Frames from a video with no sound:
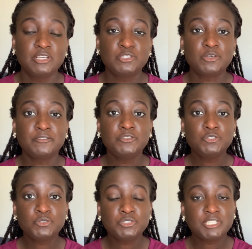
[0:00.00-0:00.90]
So if you
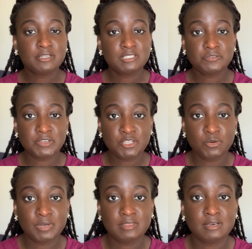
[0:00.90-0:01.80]
do, share this
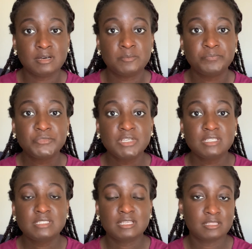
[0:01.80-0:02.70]
video with them,
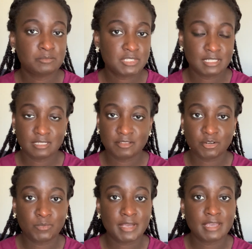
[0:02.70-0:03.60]
send it
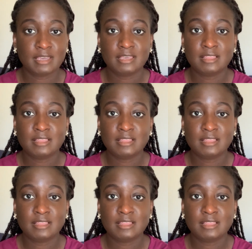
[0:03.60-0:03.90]
their way.